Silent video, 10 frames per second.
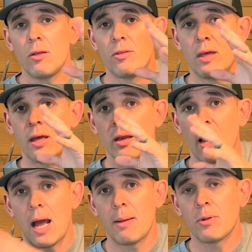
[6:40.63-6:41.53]
Then
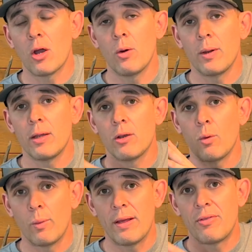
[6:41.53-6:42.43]
I'm going
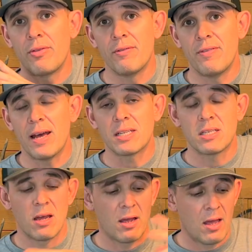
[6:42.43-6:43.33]
with the vest.
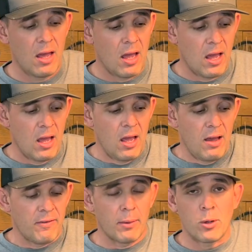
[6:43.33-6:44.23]

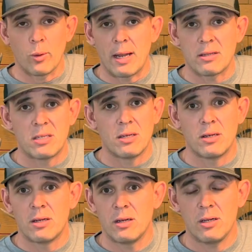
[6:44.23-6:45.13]
I'm going out
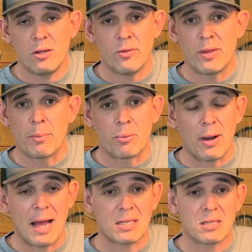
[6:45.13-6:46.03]
to
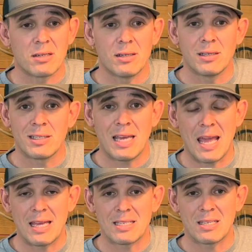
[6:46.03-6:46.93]
Nebraska,
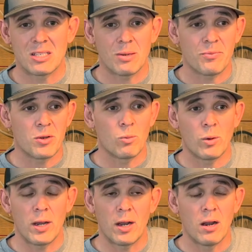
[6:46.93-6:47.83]
Kansas, something
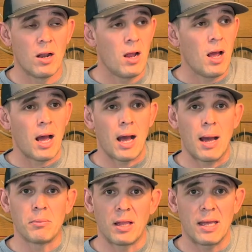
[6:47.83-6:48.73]
where
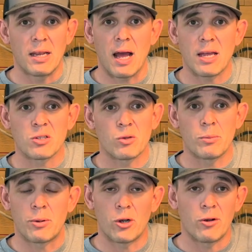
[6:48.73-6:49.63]
I'm laying eyes on
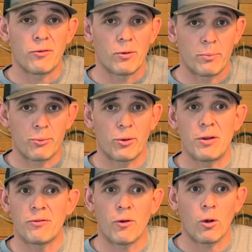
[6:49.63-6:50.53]
a bird from pretty
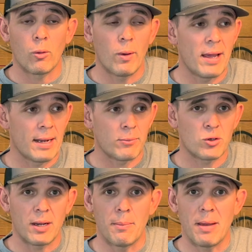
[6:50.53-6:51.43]
far away and I'm
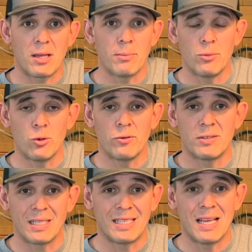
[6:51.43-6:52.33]
trying to make a move
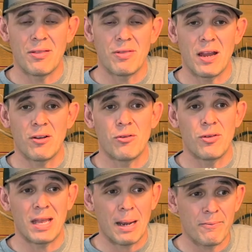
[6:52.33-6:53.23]
to get there.
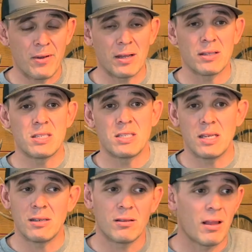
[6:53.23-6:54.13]
Then I'm finally
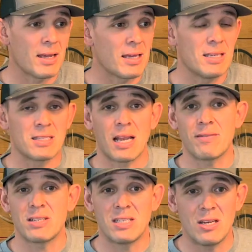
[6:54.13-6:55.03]
sitting like inside of
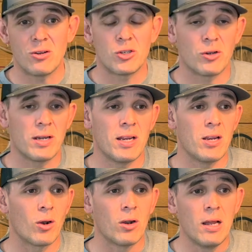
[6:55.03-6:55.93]
a cedar tree
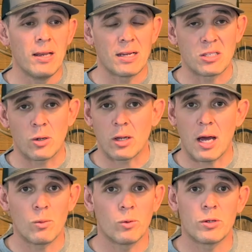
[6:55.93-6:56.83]
or next to a
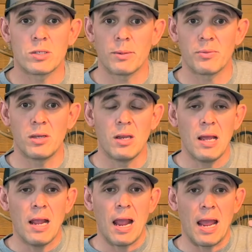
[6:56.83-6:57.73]
cottonwood or something,
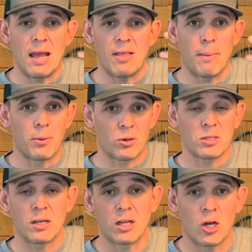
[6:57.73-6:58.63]
and that bird's
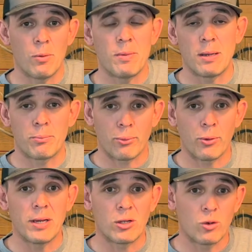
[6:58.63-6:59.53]
going to come in
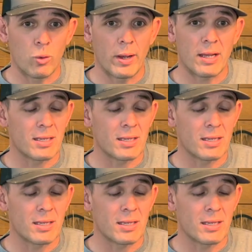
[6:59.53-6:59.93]
pretty quick.